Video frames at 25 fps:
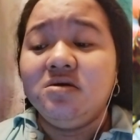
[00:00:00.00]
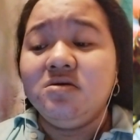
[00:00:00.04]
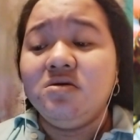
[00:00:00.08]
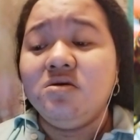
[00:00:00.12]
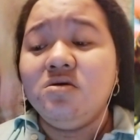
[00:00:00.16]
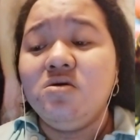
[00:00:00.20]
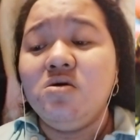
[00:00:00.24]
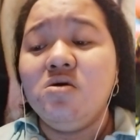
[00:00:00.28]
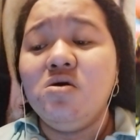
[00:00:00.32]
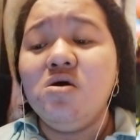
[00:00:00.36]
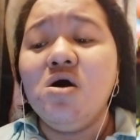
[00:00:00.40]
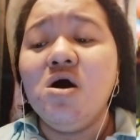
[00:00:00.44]

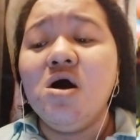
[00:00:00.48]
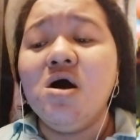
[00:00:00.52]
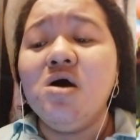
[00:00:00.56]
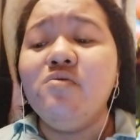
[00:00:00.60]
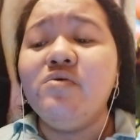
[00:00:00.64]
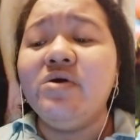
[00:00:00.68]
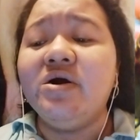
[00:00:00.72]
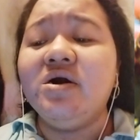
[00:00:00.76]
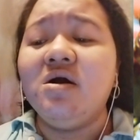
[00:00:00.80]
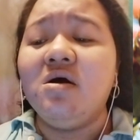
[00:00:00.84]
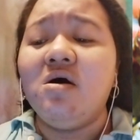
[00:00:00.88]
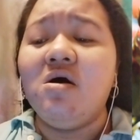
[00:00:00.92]
you
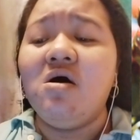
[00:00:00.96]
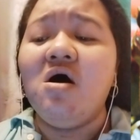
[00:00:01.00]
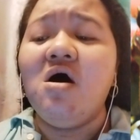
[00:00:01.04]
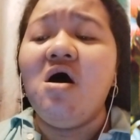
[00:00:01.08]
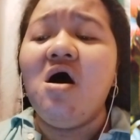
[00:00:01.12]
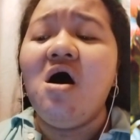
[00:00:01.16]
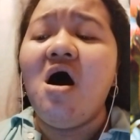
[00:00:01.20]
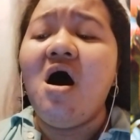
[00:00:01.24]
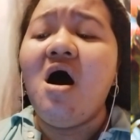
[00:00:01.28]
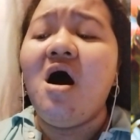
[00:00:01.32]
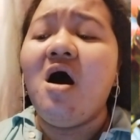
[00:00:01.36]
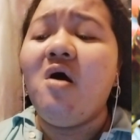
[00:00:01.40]
were
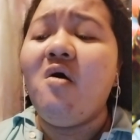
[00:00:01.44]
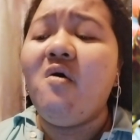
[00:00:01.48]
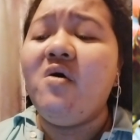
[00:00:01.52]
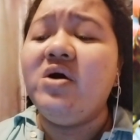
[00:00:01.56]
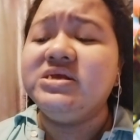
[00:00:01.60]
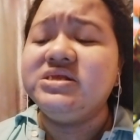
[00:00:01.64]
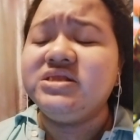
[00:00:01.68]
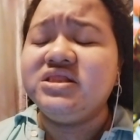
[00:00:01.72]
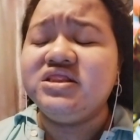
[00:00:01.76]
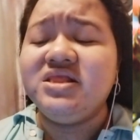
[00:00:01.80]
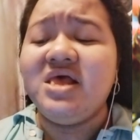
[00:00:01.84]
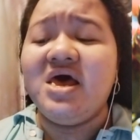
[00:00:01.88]

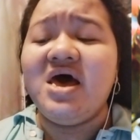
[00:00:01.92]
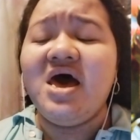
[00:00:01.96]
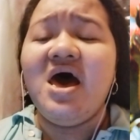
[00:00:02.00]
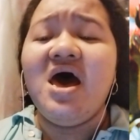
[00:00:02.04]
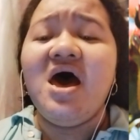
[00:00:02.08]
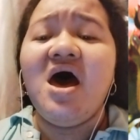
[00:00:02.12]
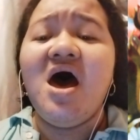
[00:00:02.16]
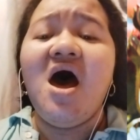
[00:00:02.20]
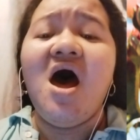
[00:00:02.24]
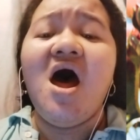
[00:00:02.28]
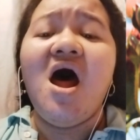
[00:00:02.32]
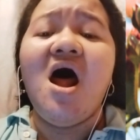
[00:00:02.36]
always
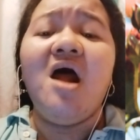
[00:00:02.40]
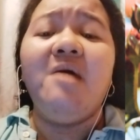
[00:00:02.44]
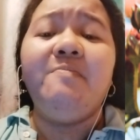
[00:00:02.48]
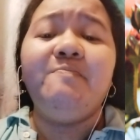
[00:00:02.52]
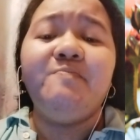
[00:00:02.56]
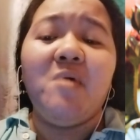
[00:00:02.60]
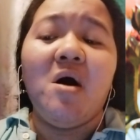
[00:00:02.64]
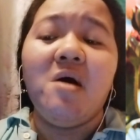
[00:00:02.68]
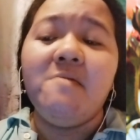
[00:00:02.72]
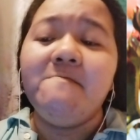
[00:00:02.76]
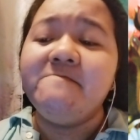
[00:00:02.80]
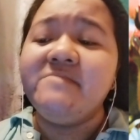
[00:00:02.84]
there
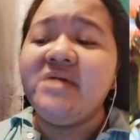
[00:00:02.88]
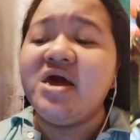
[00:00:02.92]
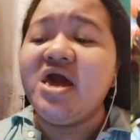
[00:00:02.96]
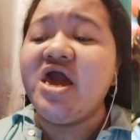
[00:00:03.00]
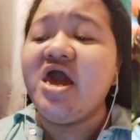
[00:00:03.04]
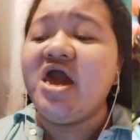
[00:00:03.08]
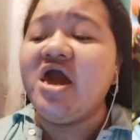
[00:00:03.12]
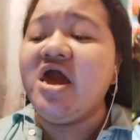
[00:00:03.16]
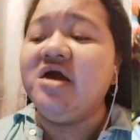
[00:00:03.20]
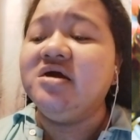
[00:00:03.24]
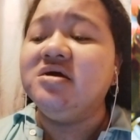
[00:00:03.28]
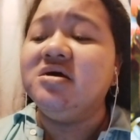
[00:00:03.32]
for
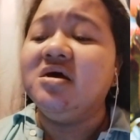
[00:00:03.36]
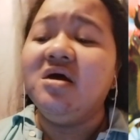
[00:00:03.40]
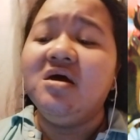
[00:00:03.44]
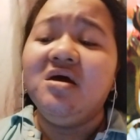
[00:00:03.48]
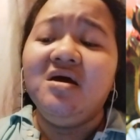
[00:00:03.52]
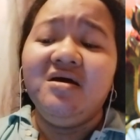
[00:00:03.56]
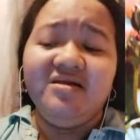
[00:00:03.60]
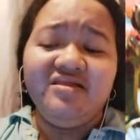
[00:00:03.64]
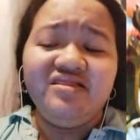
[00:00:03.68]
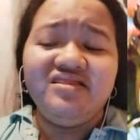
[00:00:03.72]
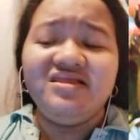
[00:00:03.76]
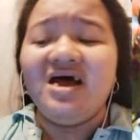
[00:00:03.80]
me,
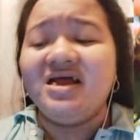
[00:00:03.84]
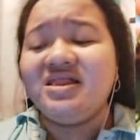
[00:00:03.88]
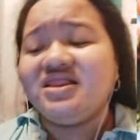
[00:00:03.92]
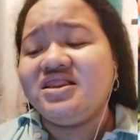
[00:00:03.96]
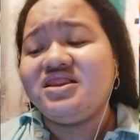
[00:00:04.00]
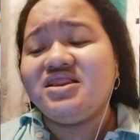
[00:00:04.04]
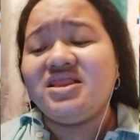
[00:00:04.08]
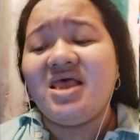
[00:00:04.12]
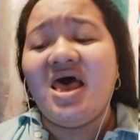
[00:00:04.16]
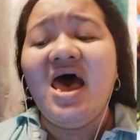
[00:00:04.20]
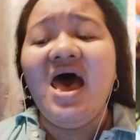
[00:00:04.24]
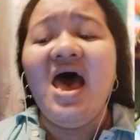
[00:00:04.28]
the
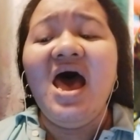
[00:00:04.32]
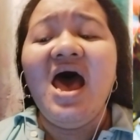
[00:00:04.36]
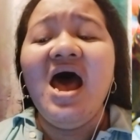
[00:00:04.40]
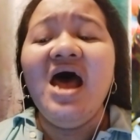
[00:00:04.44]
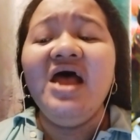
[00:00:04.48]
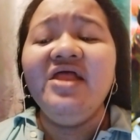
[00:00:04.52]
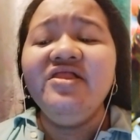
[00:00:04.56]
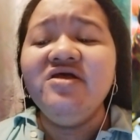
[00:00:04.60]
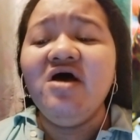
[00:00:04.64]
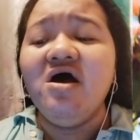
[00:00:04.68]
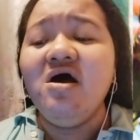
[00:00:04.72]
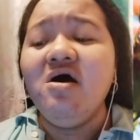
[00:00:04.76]

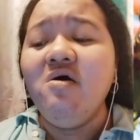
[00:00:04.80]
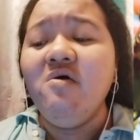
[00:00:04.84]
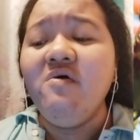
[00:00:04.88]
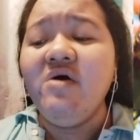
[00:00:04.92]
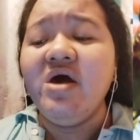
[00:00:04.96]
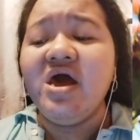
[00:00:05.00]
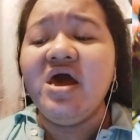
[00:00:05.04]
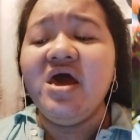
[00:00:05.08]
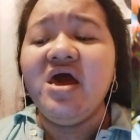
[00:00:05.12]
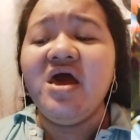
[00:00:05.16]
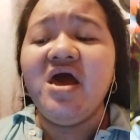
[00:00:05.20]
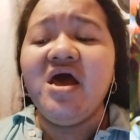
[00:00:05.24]
tender
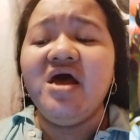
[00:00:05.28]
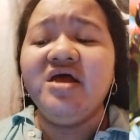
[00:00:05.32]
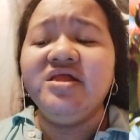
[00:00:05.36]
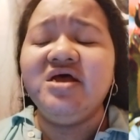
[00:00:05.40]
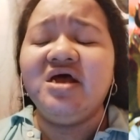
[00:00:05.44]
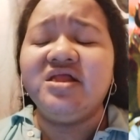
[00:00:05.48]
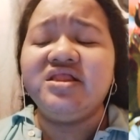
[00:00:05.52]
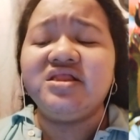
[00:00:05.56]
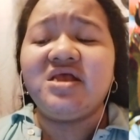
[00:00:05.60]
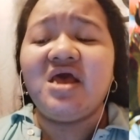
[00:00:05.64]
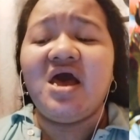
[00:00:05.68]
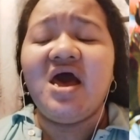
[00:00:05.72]
way
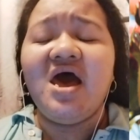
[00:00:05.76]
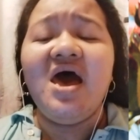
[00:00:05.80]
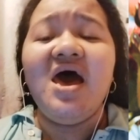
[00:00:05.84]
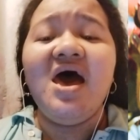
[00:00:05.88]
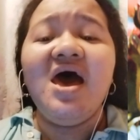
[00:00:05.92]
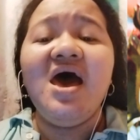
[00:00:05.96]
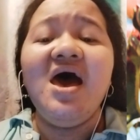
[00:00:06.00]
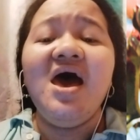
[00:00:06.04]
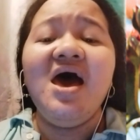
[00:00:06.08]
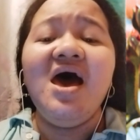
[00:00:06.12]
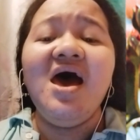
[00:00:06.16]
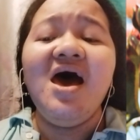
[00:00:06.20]
that
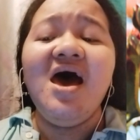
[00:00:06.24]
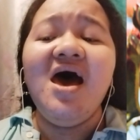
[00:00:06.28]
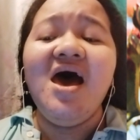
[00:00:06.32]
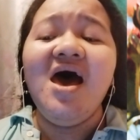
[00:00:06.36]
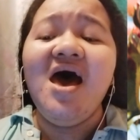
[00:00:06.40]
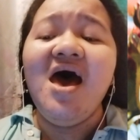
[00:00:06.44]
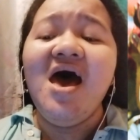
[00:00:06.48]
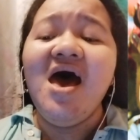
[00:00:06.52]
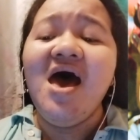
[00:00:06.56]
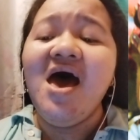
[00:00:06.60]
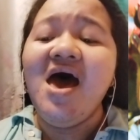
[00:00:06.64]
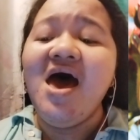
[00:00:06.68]

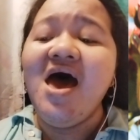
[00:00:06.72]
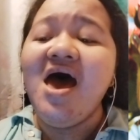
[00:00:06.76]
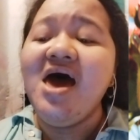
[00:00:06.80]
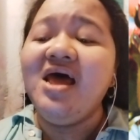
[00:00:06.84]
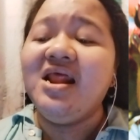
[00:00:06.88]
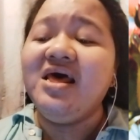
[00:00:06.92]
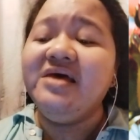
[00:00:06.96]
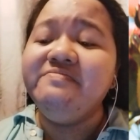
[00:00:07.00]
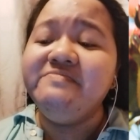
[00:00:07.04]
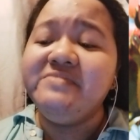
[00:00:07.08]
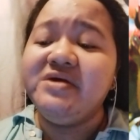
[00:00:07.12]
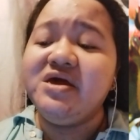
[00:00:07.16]

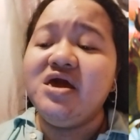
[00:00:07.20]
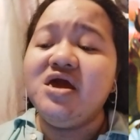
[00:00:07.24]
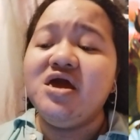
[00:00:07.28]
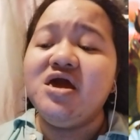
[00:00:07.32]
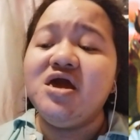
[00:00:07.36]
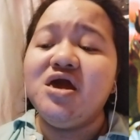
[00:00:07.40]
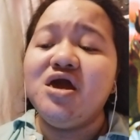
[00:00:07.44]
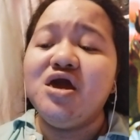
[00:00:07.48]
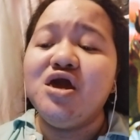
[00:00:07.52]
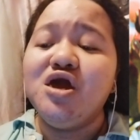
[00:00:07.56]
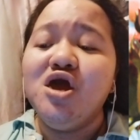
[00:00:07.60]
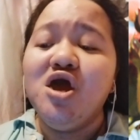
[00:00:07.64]
carried
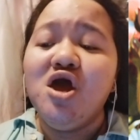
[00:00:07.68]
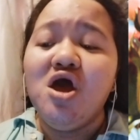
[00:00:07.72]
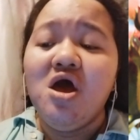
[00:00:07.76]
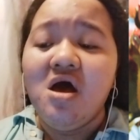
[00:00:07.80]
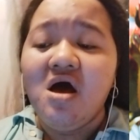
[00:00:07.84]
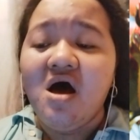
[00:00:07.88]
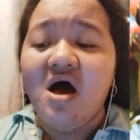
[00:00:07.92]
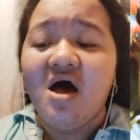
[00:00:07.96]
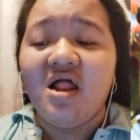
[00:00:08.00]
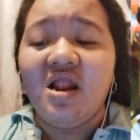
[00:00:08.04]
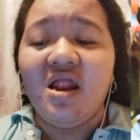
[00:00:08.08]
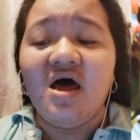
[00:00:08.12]
me.
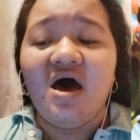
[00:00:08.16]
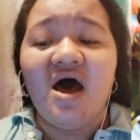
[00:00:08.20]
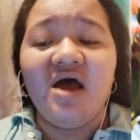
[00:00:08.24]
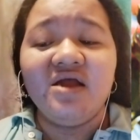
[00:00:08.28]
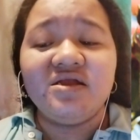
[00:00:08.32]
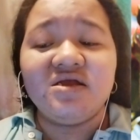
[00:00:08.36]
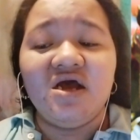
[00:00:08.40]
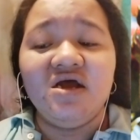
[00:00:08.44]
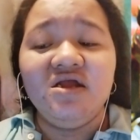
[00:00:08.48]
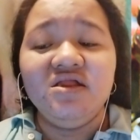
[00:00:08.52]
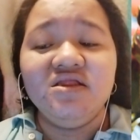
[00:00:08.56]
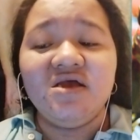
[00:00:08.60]
A
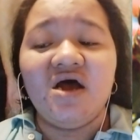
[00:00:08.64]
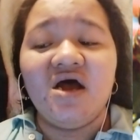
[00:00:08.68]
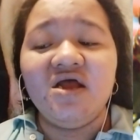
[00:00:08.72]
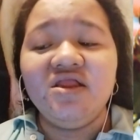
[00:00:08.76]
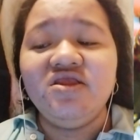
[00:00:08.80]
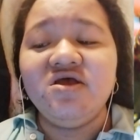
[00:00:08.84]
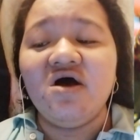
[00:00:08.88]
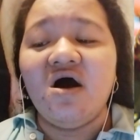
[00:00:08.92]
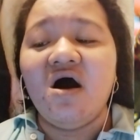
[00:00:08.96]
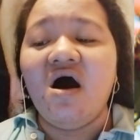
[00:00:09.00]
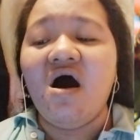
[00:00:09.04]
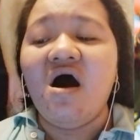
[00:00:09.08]
light in the
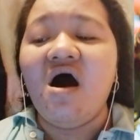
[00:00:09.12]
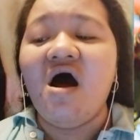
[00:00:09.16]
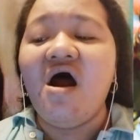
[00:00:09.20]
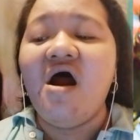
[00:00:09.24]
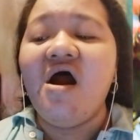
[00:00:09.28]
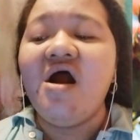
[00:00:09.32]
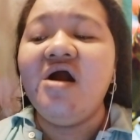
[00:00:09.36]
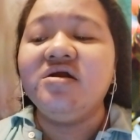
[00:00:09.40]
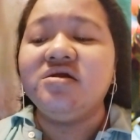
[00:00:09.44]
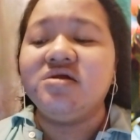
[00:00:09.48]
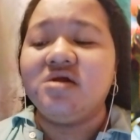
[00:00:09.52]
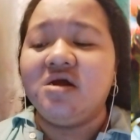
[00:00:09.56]

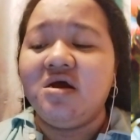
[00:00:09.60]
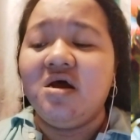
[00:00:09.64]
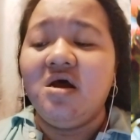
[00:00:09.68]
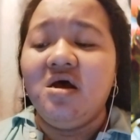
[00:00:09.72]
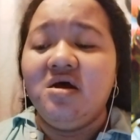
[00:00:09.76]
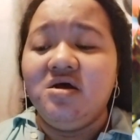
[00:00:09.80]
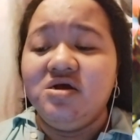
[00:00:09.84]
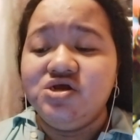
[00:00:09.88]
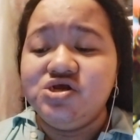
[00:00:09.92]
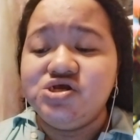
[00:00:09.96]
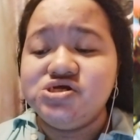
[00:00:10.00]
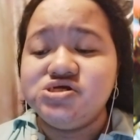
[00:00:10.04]
dark,
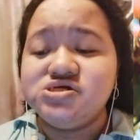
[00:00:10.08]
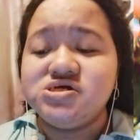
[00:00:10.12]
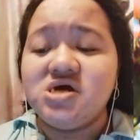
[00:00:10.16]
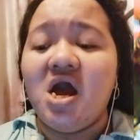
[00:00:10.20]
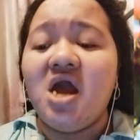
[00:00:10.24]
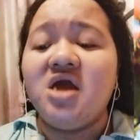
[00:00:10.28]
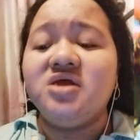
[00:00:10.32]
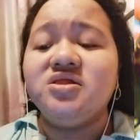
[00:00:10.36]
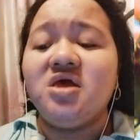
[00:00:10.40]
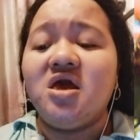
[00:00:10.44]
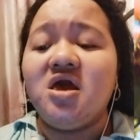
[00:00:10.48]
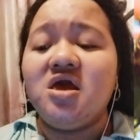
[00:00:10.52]

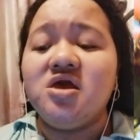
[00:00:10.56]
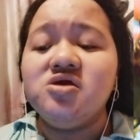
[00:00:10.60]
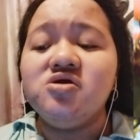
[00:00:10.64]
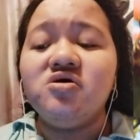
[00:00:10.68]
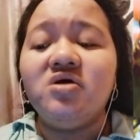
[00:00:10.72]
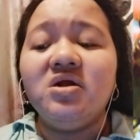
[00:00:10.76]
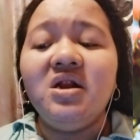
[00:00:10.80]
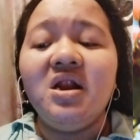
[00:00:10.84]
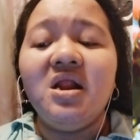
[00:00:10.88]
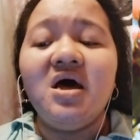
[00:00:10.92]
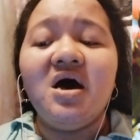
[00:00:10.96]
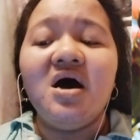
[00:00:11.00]
shining
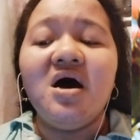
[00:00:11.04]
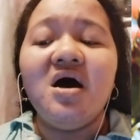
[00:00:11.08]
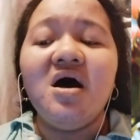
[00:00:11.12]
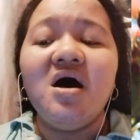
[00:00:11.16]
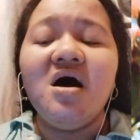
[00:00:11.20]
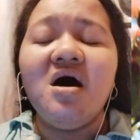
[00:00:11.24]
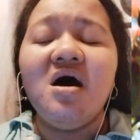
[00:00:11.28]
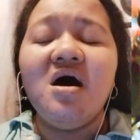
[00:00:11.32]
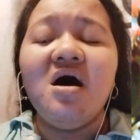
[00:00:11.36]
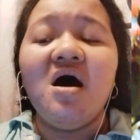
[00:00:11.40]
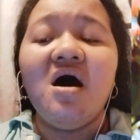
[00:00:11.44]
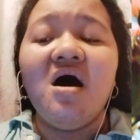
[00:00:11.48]
your
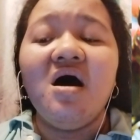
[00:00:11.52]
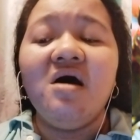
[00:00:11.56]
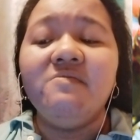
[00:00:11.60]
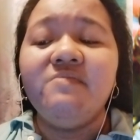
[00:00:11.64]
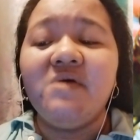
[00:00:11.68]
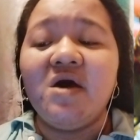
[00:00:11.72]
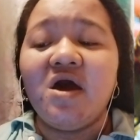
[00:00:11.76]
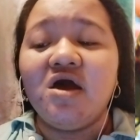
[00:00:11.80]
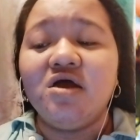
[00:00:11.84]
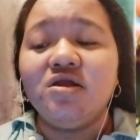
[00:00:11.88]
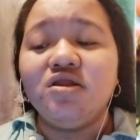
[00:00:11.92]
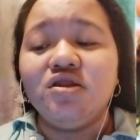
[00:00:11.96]
love
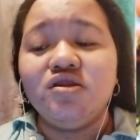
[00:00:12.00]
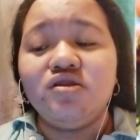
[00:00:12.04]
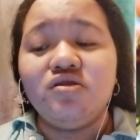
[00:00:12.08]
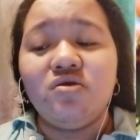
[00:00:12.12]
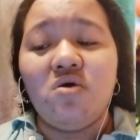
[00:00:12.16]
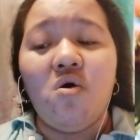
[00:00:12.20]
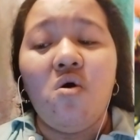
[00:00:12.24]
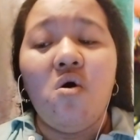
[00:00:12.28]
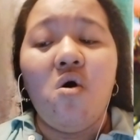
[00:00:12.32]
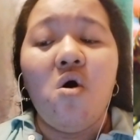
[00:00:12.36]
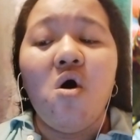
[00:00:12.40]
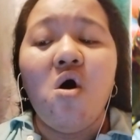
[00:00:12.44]

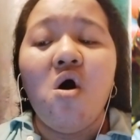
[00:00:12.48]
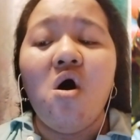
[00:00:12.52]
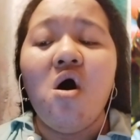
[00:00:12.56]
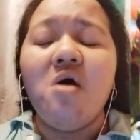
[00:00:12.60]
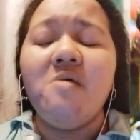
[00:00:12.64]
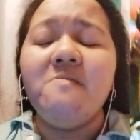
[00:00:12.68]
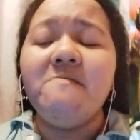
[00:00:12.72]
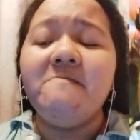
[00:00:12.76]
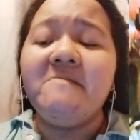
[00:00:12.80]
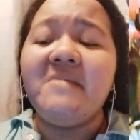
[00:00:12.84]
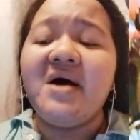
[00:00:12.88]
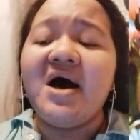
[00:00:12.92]
into
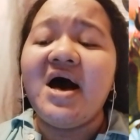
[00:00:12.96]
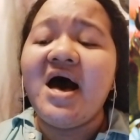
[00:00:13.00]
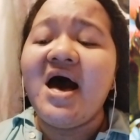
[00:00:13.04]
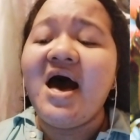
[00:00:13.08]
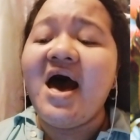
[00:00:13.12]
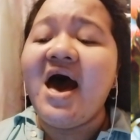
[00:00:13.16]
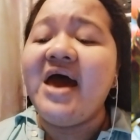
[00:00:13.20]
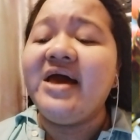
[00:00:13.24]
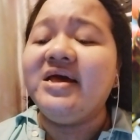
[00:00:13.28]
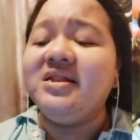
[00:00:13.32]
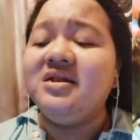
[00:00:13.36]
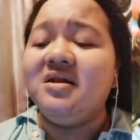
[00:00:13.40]

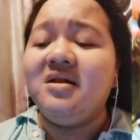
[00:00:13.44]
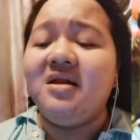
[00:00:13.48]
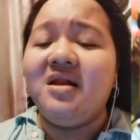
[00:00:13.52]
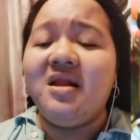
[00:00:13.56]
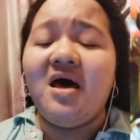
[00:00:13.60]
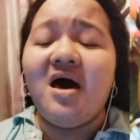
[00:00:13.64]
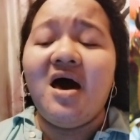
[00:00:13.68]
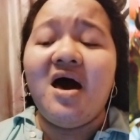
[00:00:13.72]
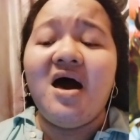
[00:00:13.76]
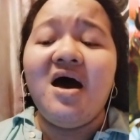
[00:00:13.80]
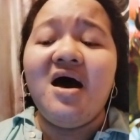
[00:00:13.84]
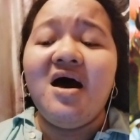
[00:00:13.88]
my
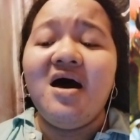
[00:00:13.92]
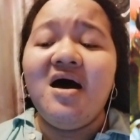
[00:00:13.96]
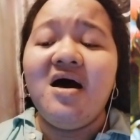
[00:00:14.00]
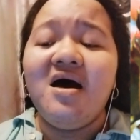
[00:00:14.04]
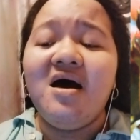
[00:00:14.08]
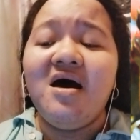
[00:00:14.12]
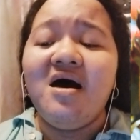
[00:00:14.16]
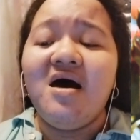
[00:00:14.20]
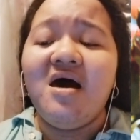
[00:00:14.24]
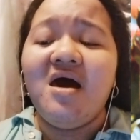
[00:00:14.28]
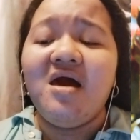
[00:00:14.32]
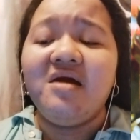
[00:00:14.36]

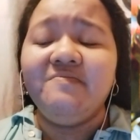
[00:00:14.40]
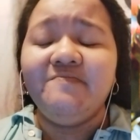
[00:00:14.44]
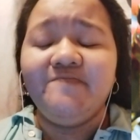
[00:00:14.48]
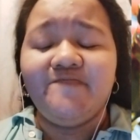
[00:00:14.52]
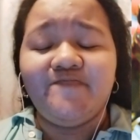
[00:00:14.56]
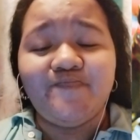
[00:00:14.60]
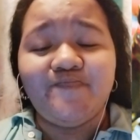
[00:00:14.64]
life.